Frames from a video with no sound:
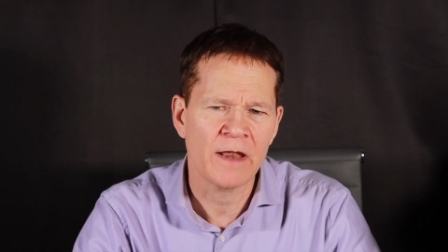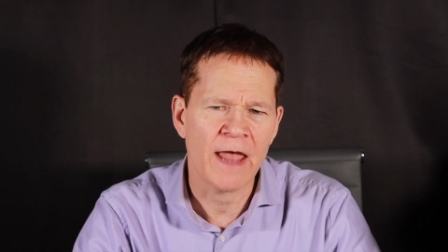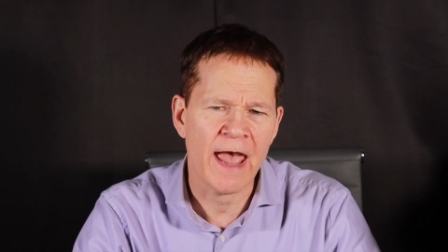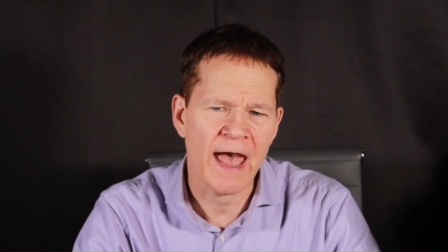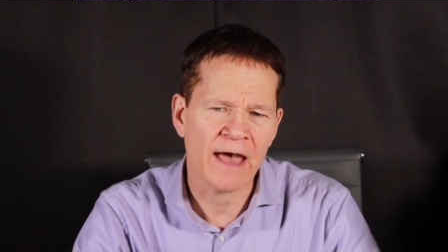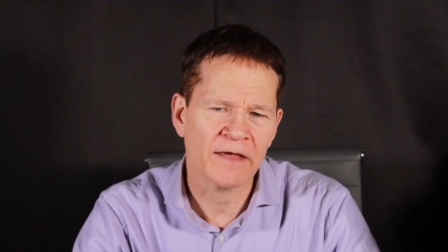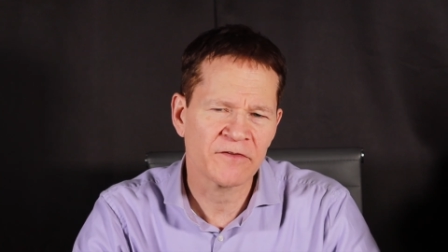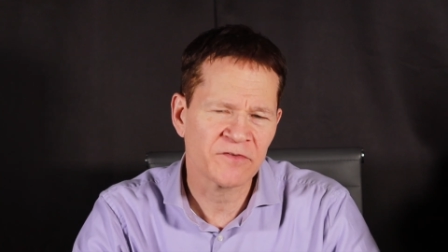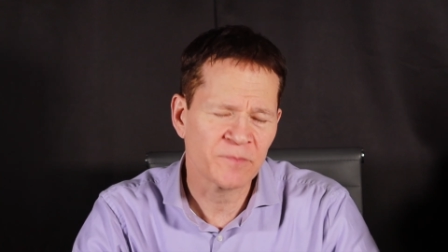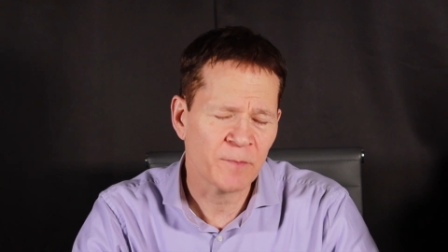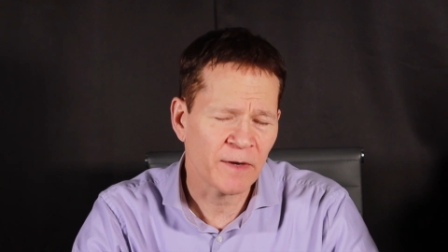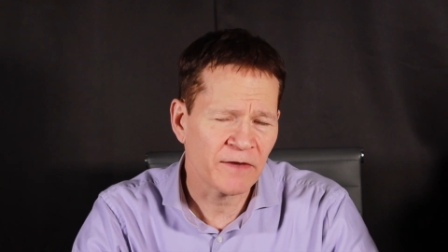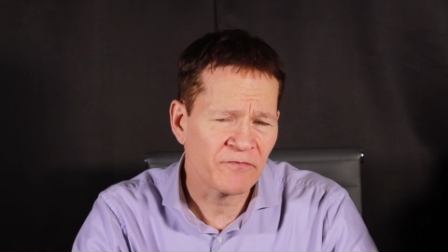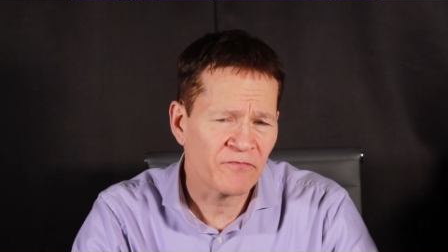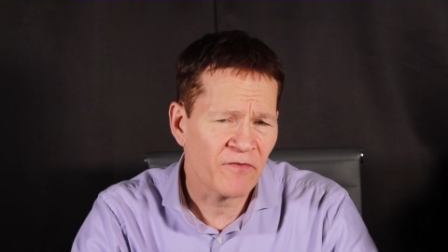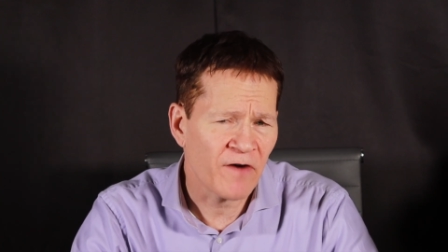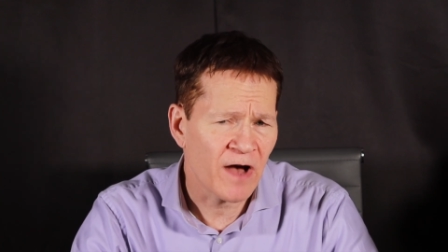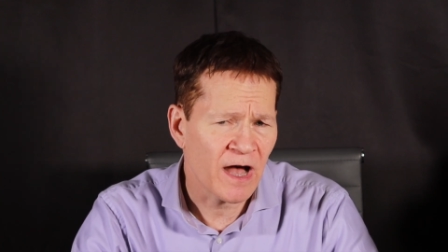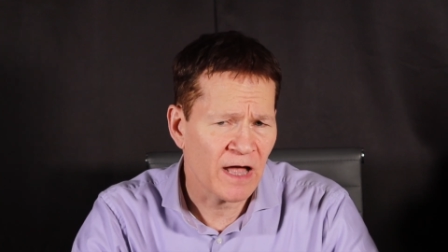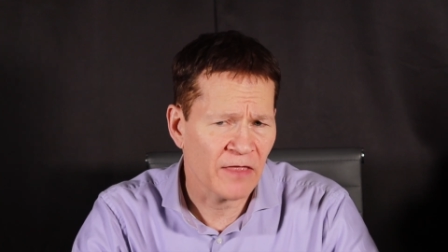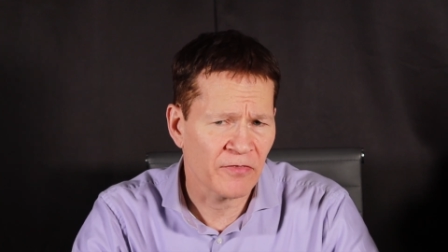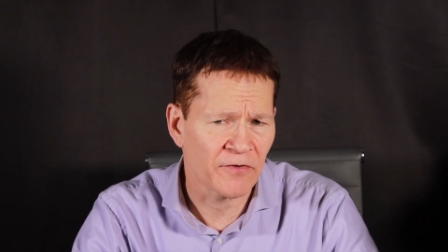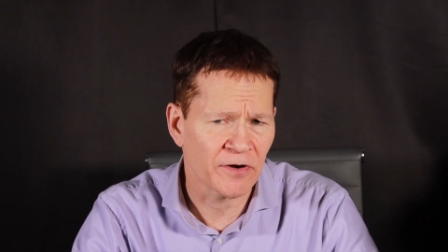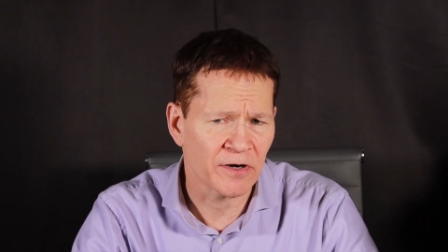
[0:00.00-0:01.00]
as my
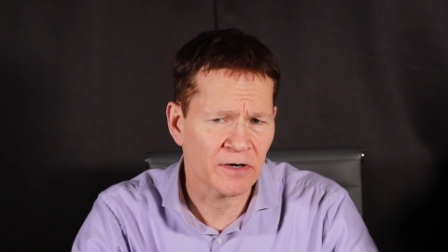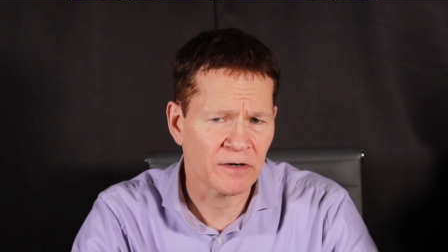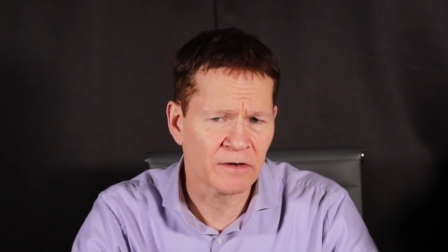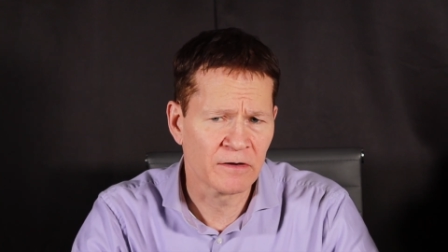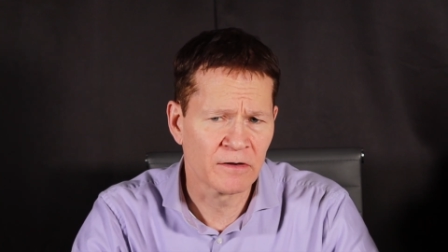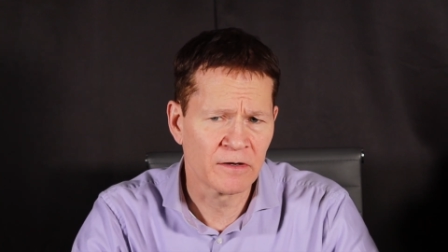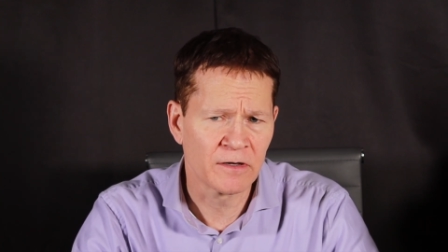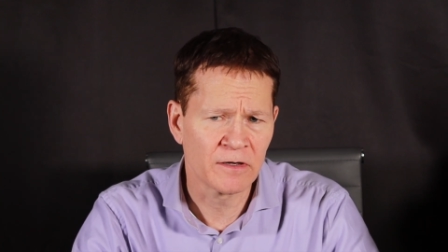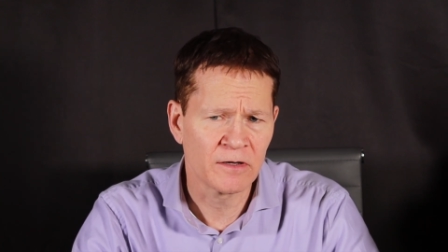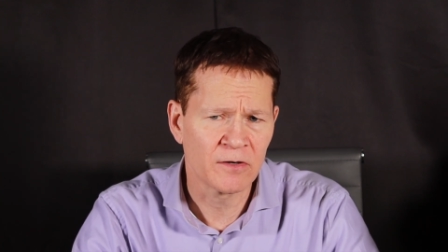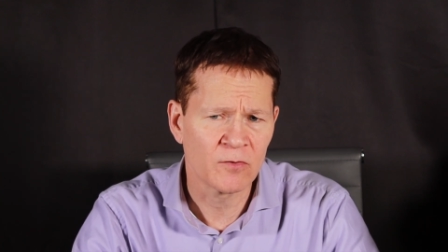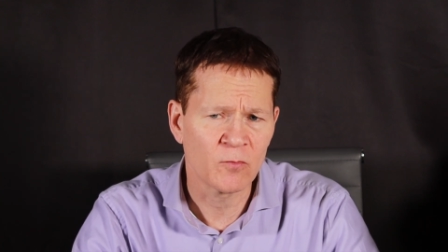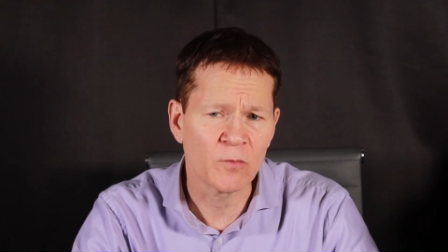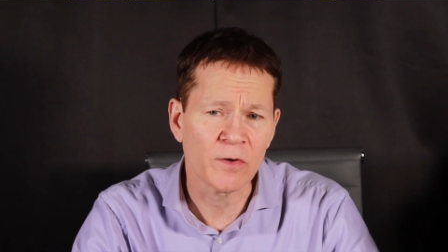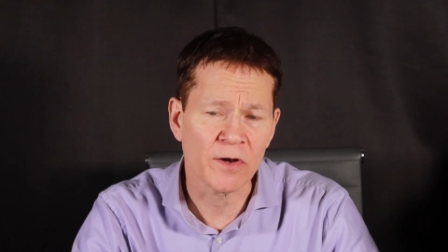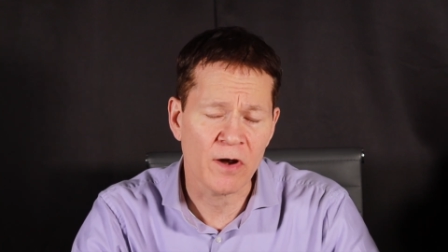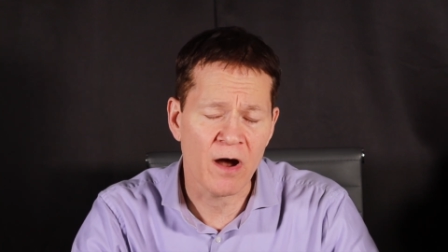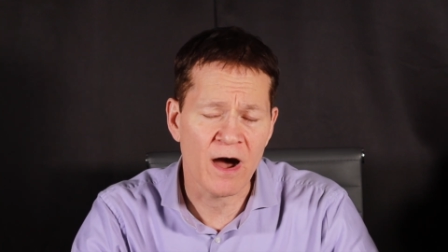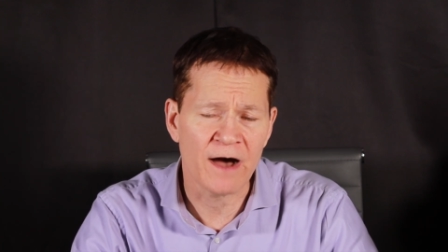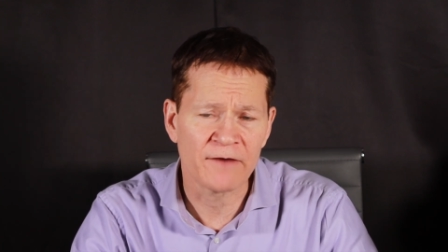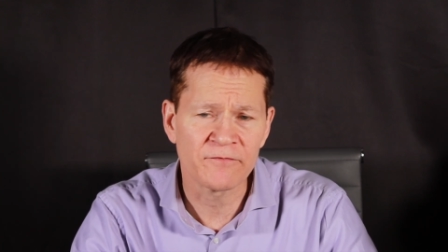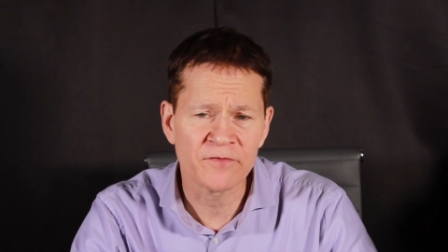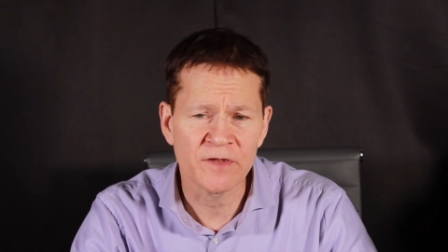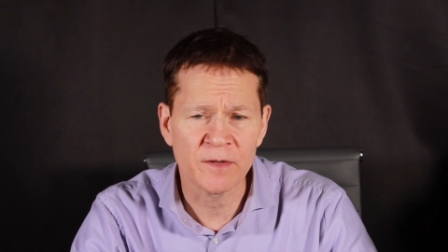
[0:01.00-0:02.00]
father would
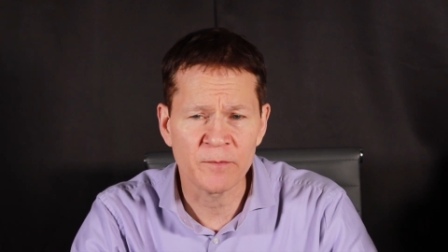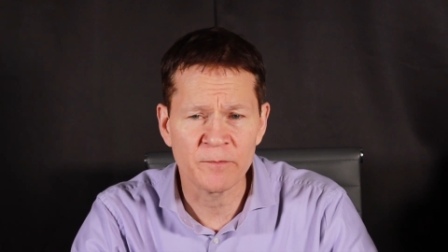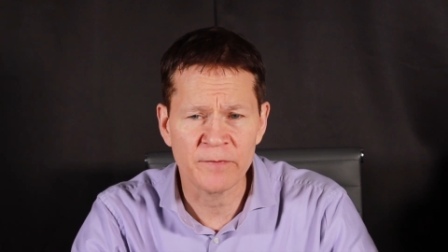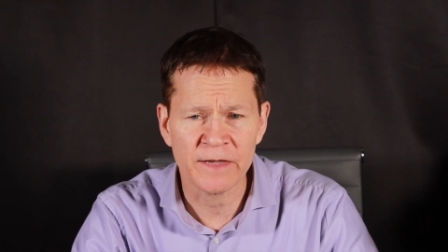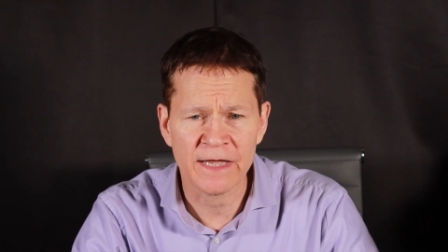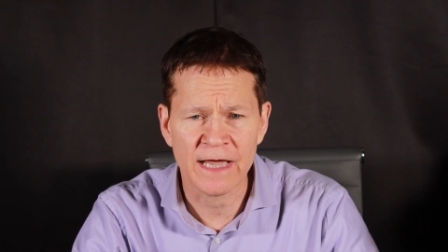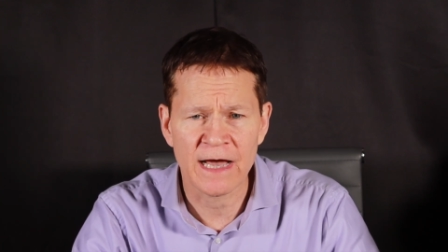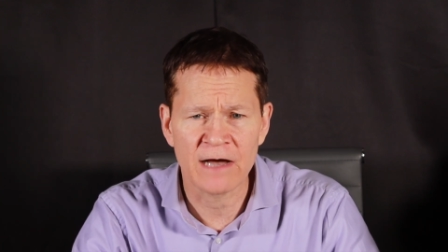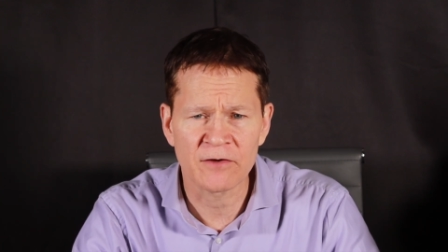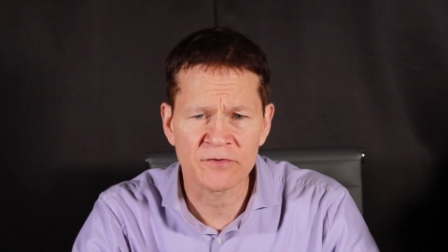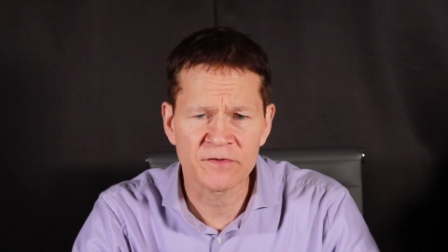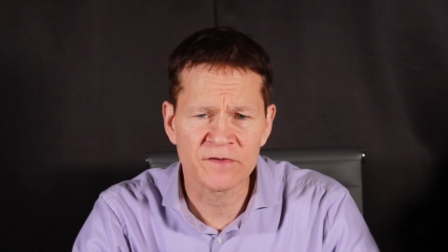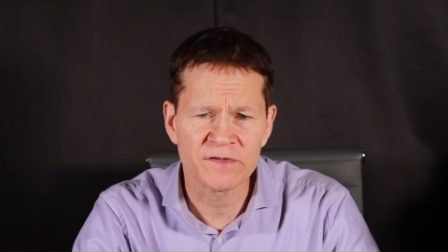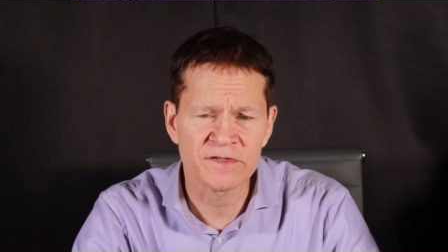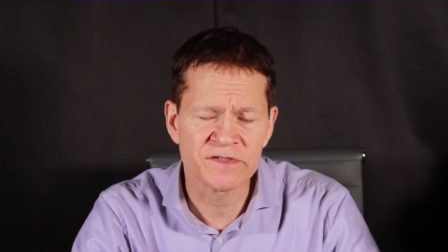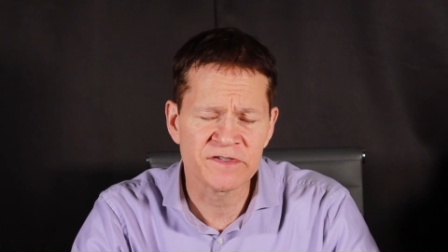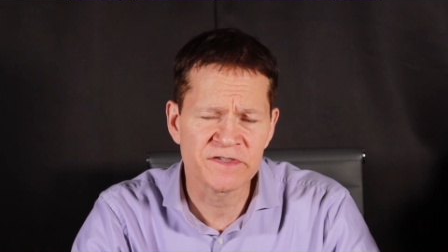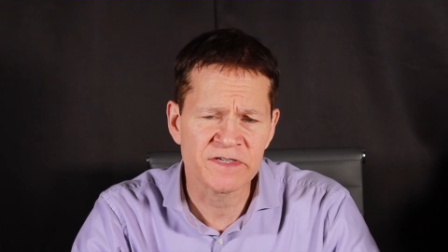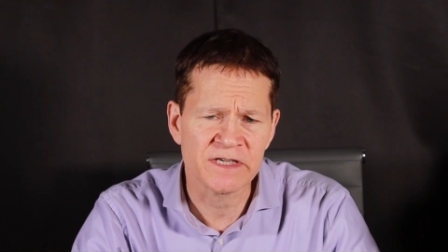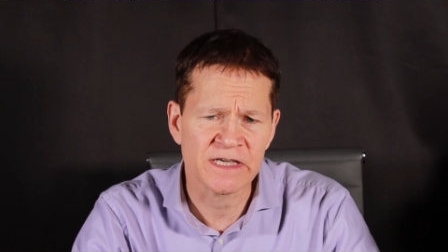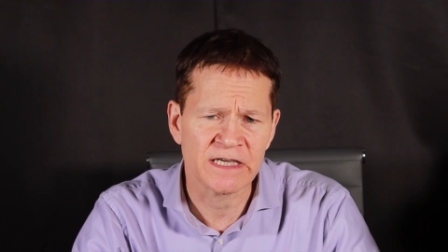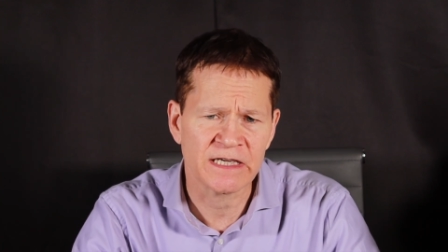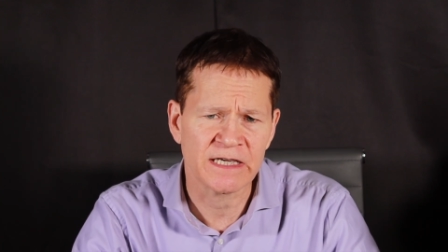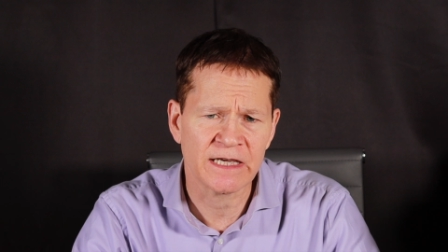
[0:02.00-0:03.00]
often be out to
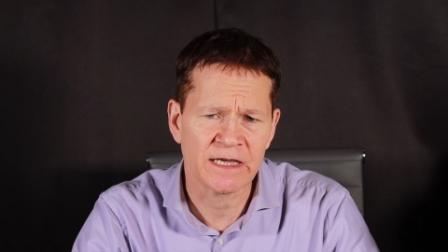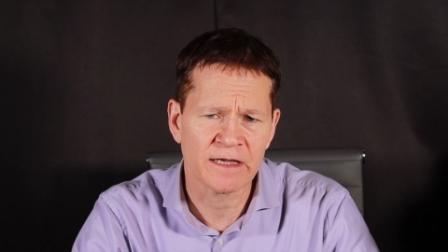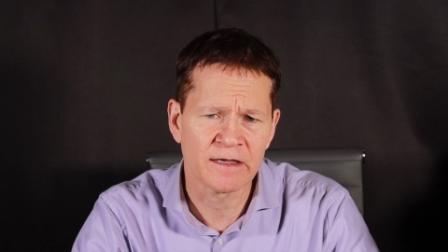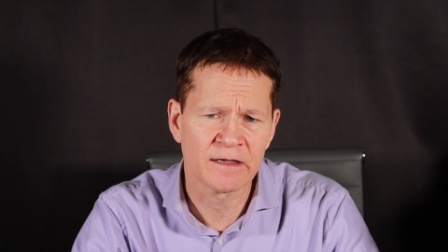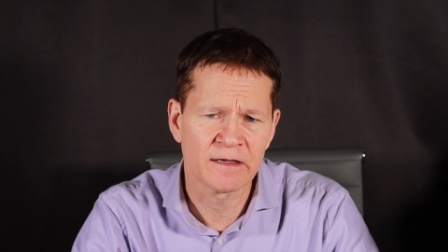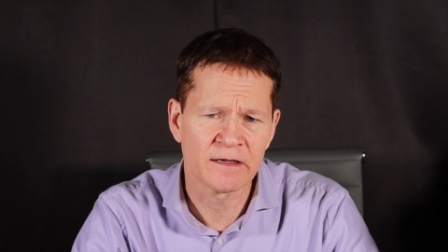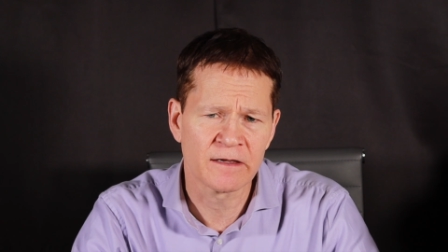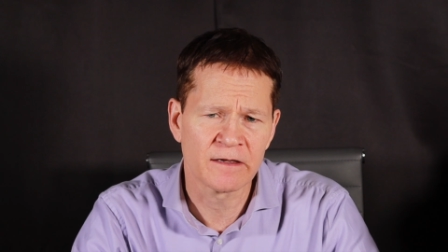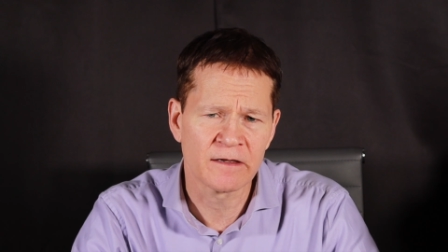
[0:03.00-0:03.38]
sea.